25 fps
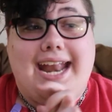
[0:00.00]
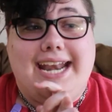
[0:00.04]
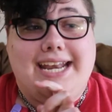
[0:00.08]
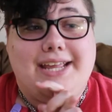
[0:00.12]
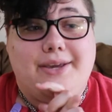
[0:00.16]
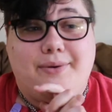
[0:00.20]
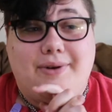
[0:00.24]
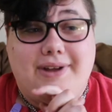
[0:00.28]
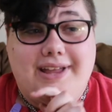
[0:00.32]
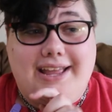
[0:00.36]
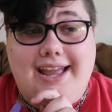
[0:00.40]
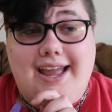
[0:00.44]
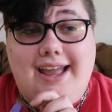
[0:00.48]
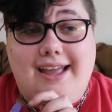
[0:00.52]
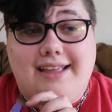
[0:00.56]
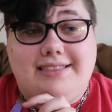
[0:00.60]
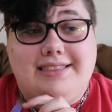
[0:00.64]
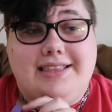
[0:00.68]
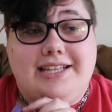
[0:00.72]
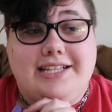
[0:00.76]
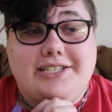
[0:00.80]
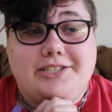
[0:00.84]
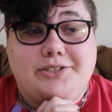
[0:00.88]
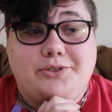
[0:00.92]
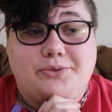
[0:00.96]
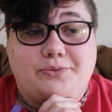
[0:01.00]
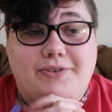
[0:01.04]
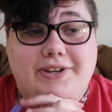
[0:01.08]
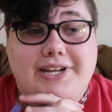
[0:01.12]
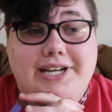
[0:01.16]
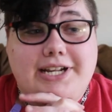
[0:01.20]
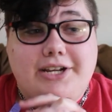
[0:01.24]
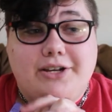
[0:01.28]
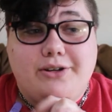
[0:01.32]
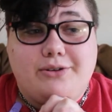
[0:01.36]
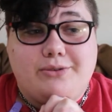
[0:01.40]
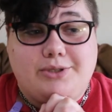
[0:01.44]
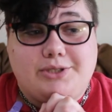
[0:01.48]
Anyway, this
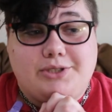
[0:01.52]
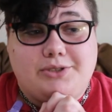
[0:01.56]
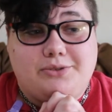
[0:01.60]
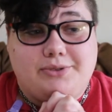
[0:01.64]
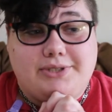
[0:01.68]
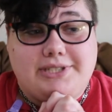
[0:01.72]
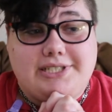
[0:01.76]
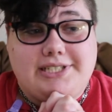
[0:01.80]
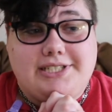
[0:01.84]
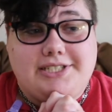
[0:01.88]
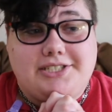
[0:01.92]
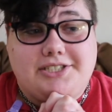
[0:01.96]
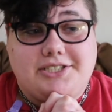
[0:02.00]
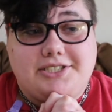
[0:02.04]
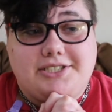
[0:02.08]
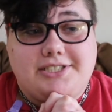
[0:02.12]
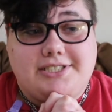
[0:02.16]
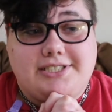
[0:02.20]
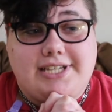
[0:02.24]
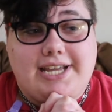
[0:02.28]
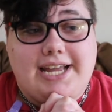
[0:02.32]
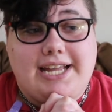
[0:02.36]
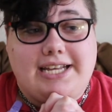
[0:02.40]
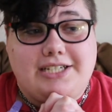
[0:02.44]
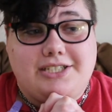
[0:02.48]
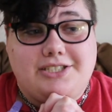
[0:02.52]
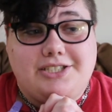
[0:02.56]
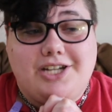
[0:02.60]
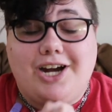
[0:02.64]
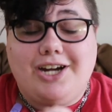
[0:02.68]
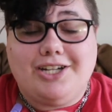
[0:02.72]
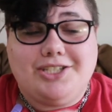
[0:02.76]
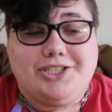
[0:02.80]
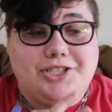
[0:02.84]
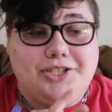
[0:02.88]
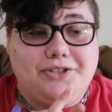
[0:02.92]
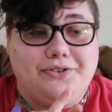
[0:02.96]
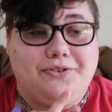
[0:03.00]
video was really just to kind of
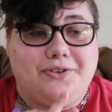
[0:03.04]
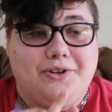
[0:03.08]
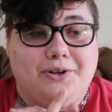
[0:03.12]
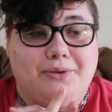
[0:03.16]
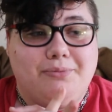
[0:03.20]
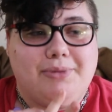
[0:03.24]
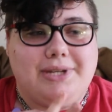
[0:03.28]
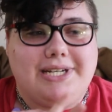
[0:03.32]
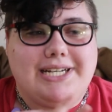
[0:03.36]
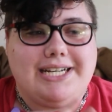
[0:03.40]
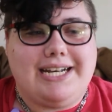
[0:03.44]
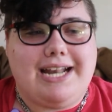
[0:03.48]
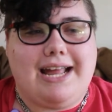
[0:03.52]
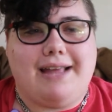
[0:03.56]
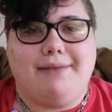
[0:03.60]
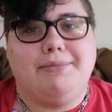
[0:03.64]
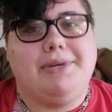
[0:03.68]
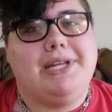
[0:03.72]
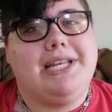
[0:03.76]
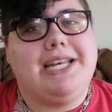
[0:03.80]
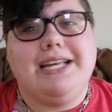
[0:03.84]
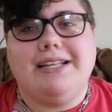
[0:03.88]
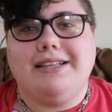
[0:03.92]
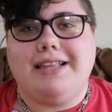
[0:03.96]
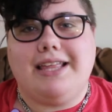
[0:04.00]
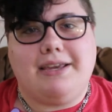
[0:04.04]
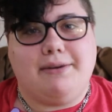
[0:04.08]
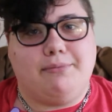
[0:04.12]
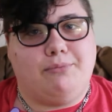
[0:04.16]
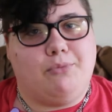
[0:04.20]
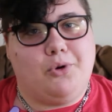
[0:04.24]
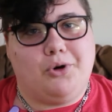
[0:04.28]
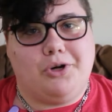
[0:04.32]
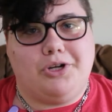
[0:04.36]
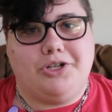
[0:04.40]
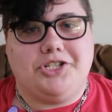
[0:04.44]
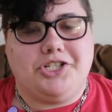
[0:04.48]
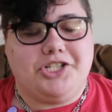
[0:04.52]
talk to you for a minute. I'm getting like
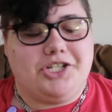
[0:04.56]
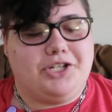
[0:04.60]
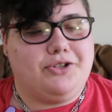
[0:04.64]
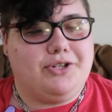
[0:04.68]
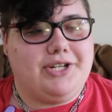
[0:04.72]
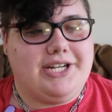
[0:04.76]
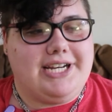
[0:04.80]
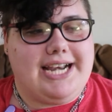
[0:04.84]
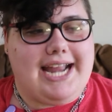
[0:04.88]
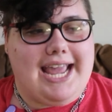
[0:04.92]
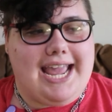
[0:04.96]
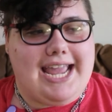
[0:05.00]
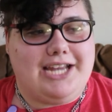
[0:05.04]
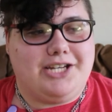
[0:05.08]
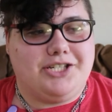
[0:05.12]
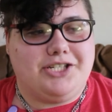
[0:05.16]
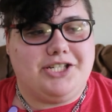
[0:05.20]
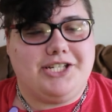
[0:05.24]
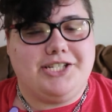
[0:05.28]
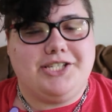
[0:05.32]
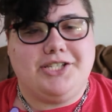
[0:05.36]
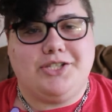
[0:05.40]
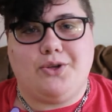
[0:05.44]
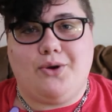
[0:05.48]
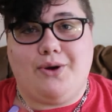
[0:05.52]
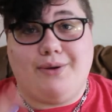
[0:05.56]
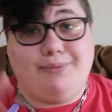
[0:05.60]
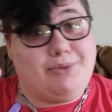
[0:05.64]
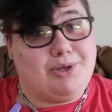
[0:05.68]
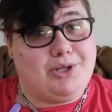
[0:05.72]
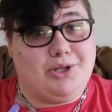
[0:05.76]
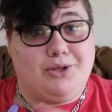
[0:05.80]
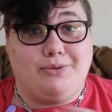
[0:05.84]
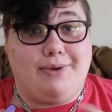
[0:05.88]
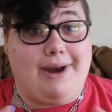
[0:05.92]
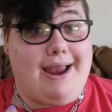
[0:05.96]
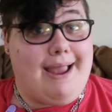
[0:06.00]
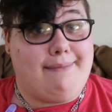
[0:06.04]
more jittery and anxious, so I'm
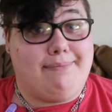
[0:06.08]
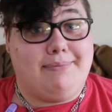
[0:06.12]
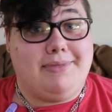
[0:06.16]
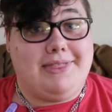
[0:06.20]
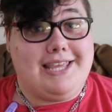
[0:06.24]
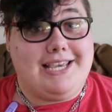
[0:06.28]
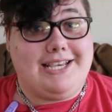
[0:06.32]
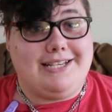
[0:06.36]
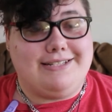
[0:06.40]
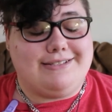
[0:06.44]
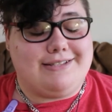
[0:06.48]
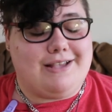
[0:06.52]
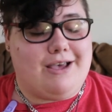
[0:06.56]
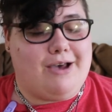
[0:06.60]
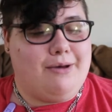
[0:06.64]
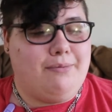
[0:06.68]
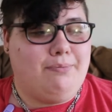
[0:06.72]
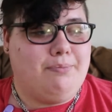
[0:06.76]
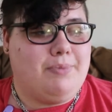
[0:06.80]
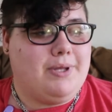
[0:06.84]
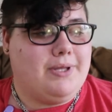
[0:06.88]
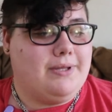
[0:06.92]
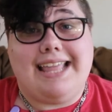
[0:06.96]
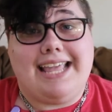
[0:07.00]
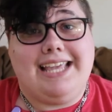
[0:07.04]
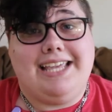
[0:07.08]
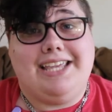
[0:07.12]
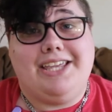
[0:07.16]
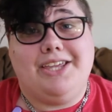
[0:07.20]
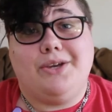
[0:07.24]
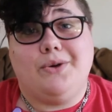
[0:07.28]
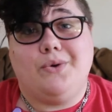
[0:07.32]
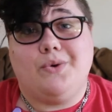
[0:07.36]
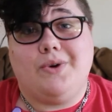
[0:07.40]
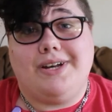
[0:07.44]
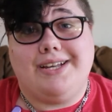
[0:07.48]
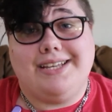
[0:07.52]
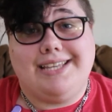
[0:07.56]
gonna wrap things up. Thank
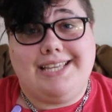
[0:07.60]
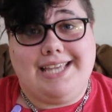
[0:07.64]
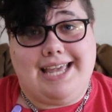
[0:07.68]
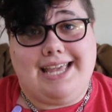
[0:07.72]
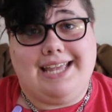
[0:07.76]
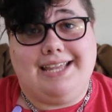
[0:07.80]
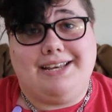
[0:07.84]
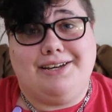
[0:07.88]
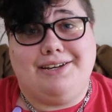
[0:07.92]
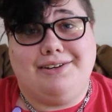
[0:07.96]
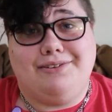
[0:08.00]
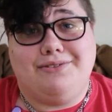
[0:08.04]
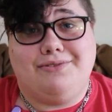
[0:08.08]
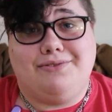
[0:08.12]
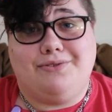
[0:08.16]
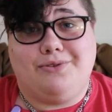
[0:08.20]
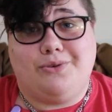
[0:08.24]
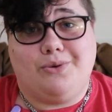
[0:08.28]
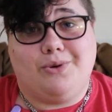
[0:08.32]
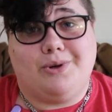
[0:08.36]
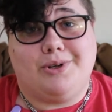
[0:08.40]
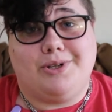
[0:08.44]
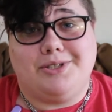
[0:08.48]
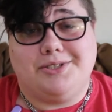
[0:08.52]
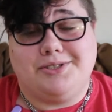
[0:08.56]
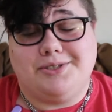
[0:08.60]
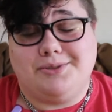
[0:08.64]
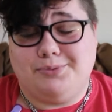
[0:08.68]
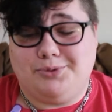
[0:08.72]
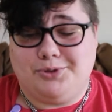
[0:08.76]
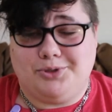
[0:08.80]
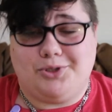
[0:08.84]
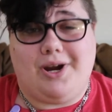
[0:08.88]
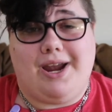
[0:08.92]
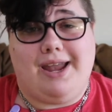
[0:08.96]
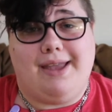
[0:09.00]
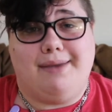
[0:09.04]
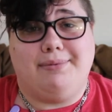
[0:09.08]
you again for
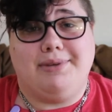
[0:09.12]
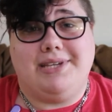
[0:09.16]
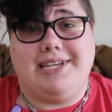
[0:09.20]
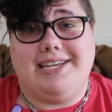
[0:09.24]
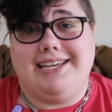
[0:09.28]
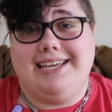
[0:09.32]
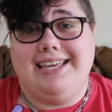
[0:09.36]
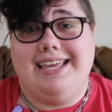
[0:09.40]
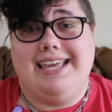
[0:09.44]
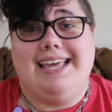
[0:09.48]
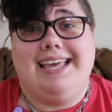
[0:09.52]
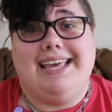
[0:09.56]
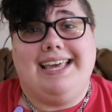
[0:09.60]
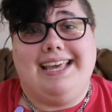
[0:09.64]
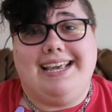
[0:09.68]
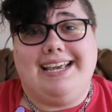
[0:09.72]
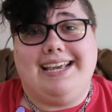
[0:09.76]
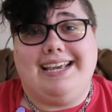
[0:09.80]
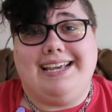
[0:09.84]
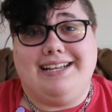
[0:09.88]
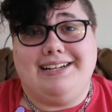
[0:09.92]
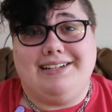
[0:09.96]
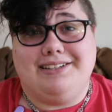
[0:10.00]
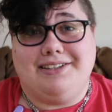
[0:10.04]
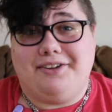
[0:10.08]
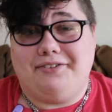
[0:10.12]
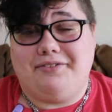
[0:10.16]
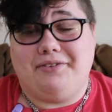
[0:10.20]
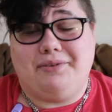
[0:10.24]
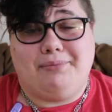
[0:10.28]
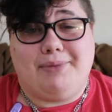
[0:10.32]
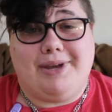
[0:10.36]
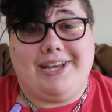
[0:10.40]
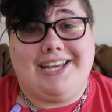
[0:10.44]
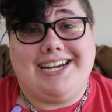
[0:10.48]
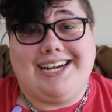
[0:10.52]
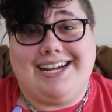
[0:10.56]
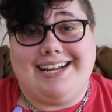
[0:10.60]
subscribing and loving
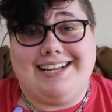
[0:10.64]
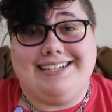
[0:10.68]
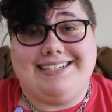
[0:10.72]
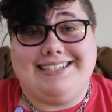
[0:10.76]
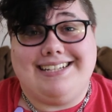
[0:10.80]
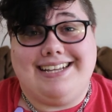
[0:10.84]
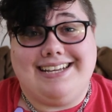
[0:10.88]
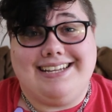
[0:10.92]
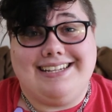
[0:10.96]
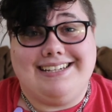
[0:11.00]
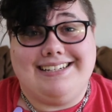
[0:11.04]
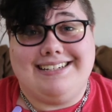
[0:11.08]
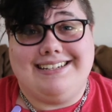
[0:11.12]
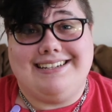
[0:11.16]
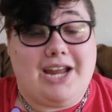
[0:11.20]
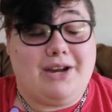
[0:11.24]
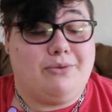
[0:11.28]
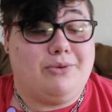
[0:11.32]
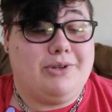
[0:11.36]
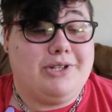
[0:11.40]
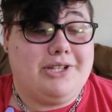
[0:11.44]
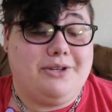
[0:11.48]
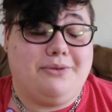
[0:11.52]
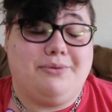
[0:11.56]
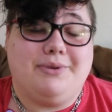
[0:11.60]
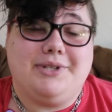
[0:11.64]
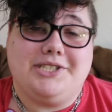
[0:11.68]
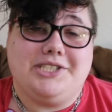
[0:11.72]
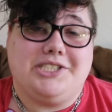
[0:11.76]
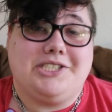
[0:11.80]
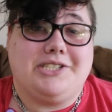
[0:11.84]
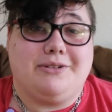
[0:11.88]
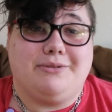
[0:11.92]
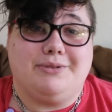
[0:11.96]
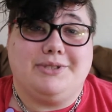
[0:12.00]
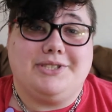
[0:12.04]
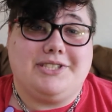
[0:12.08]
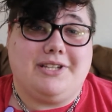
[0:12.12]
my content. I really wish
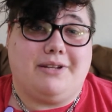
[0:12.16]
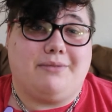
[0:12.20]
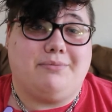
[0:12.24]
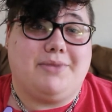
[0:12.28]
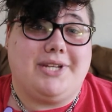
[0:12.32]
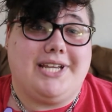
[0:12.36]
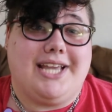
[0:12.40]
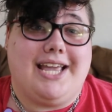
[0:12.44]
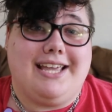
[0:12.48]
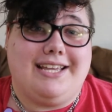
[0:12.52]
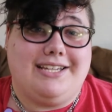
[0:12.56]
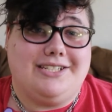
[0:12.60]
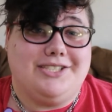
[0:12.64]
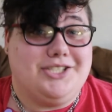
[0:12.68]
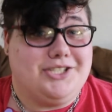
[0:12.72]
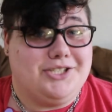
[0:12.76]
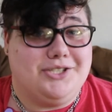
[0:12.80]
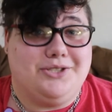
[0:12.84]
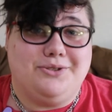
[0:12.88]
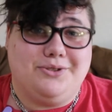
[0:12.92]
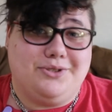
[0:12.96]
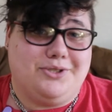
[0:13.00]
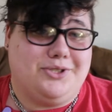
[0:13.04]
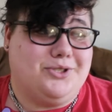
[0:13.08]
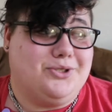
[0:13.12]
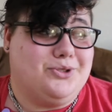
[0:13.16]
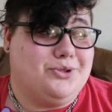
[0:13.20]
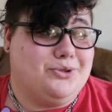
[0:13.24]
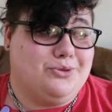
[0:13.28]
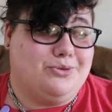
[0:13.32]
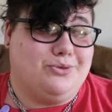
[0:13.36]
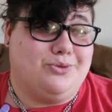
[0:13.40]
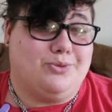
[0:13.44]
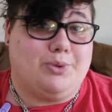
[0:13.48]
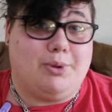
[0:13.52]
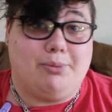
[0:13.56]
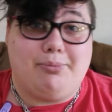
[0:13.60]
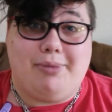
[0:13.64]
there was something I could do
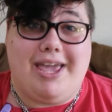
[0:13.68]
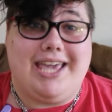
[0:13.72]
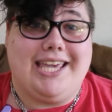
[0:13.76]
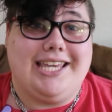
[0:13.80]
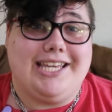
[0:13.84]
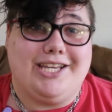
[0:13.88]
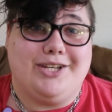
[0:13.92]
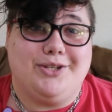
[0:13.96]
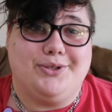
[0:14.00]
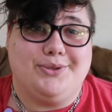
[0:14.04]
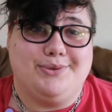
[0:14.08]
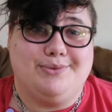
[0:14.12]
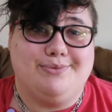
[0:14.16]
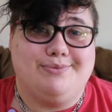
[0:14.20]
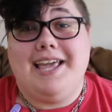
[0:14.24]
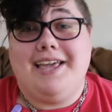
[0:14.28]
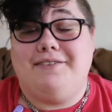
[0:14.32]
to repay you.